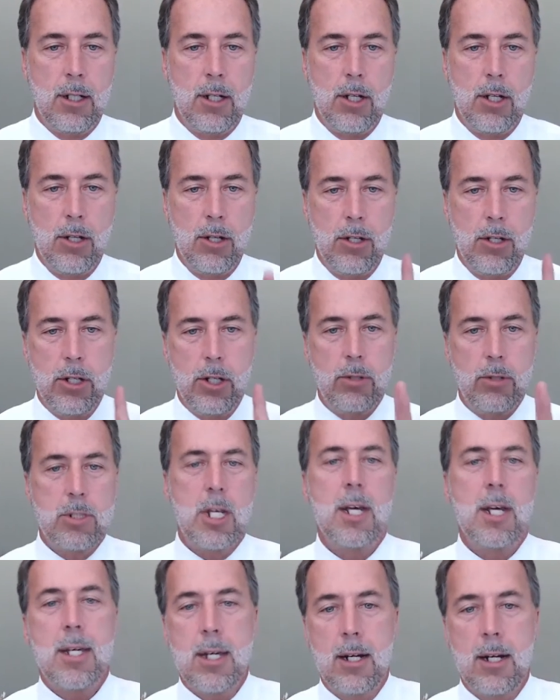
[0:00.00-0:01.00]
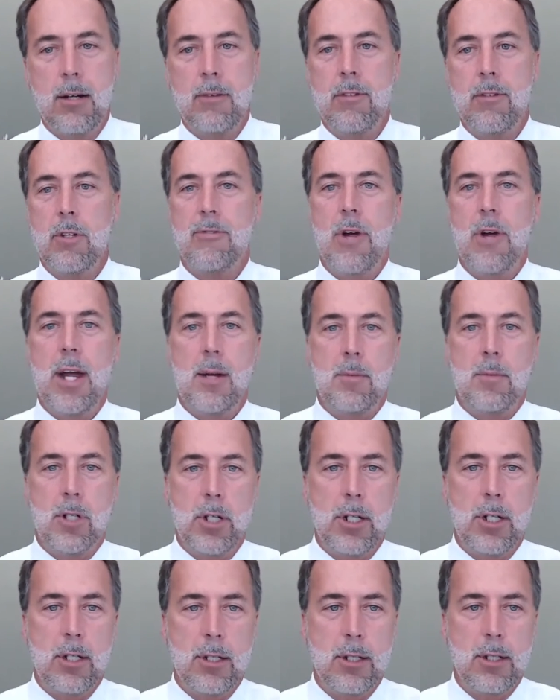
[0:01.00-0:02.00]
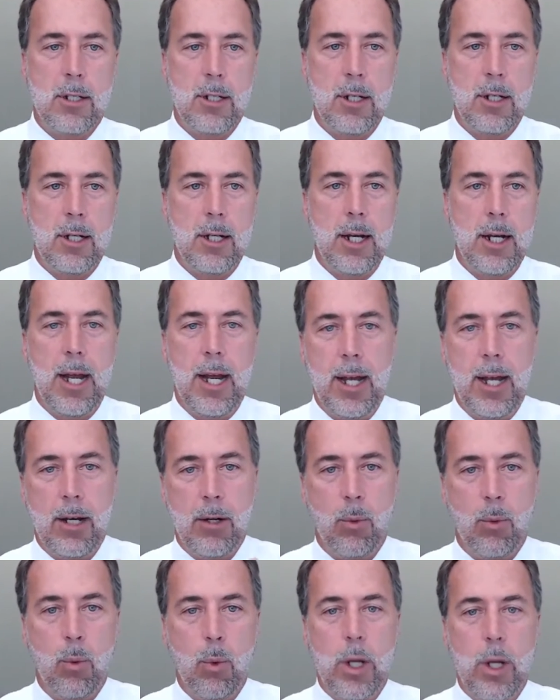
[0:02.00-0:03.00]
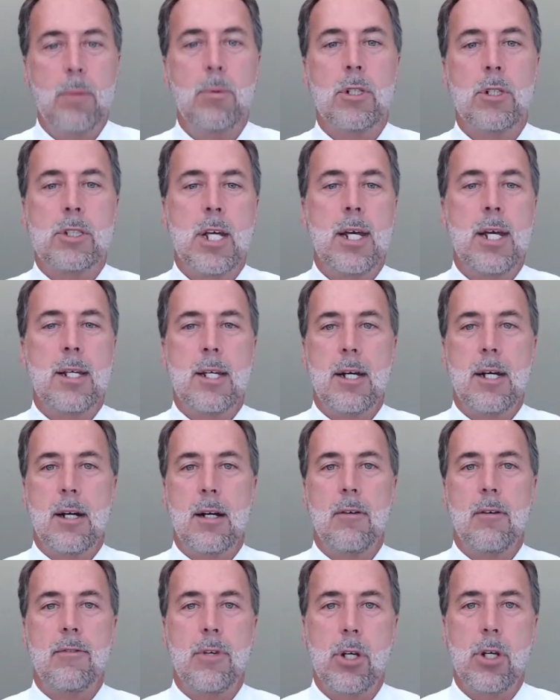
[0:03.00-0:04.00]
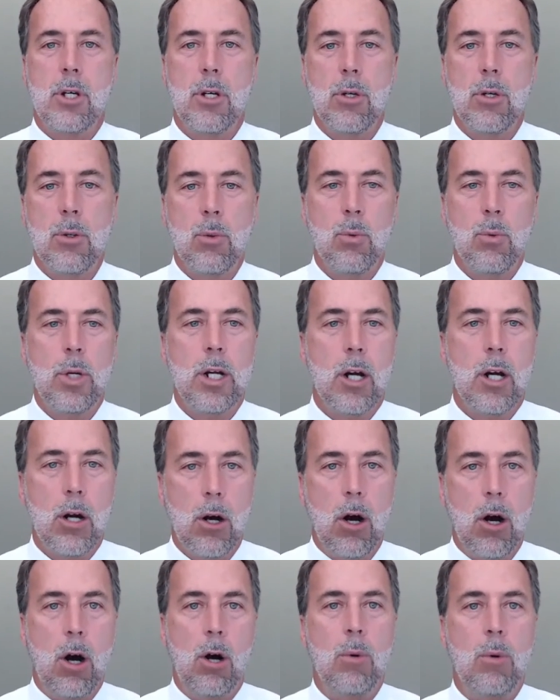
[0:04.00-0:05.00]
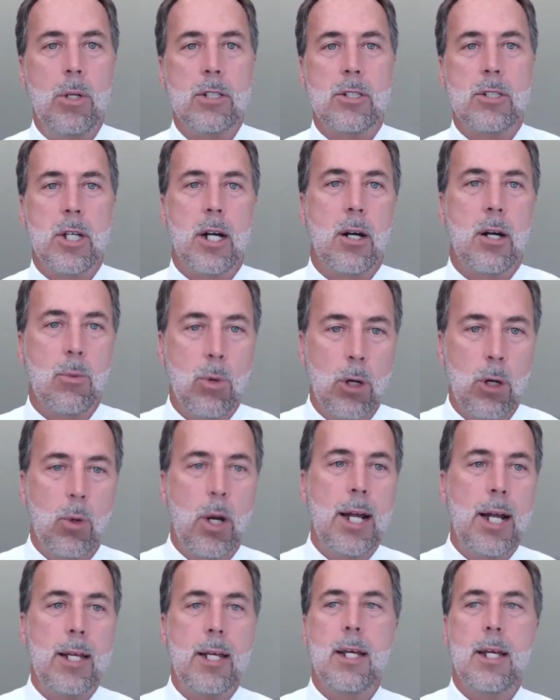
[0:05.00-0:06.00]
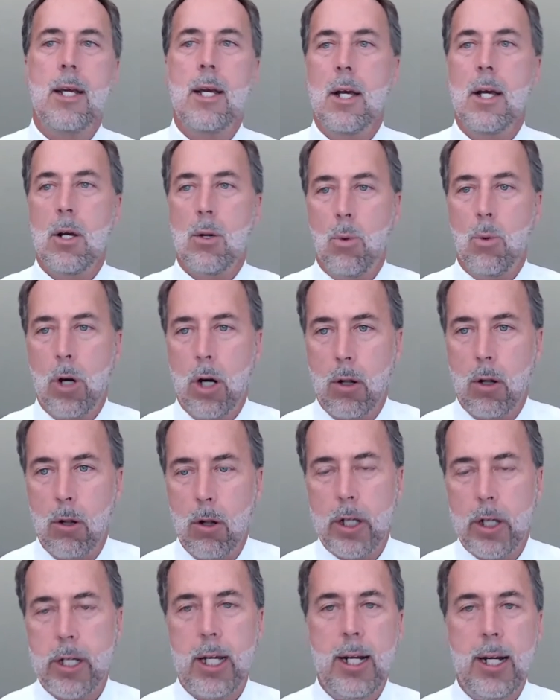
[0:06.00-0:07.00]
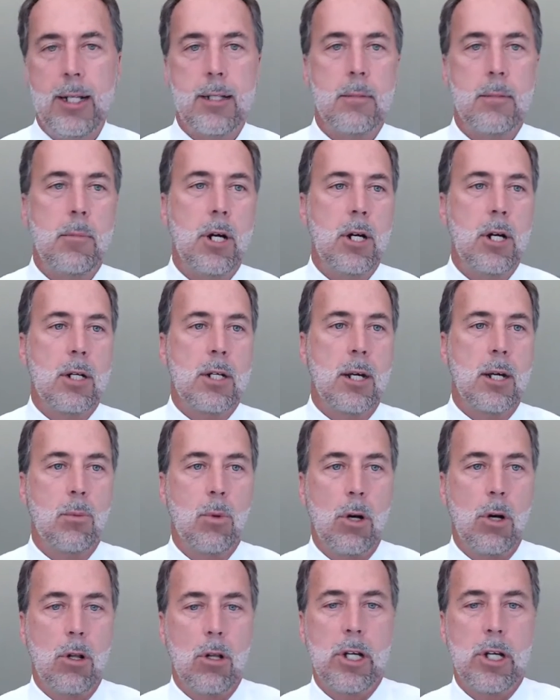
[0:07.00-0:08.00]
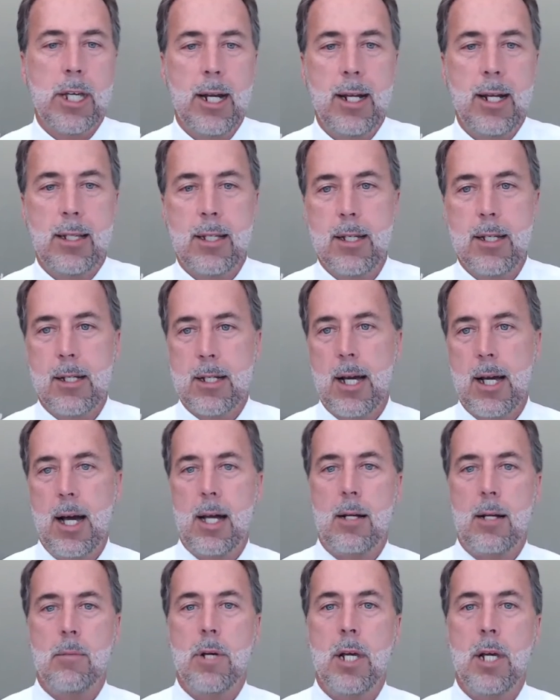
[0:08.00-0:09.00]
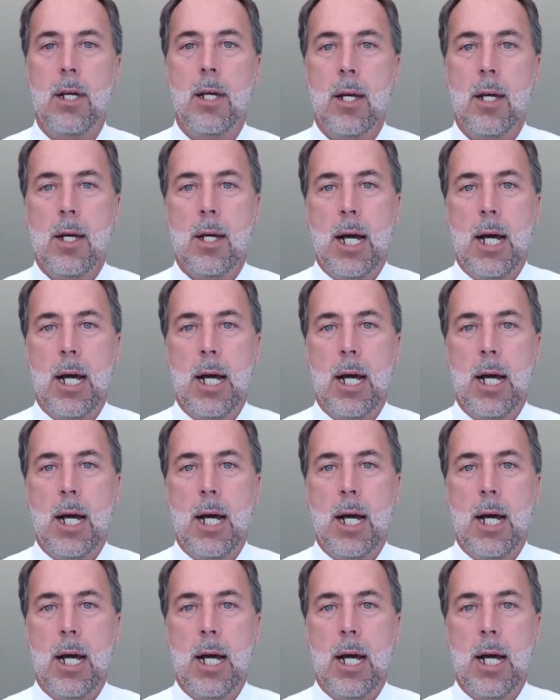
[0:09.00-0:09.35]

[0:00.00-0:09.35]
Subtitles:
You take care of your family, and we will take care of you. We are always there. We're ready. We're looking at the market. We're looking at the economy.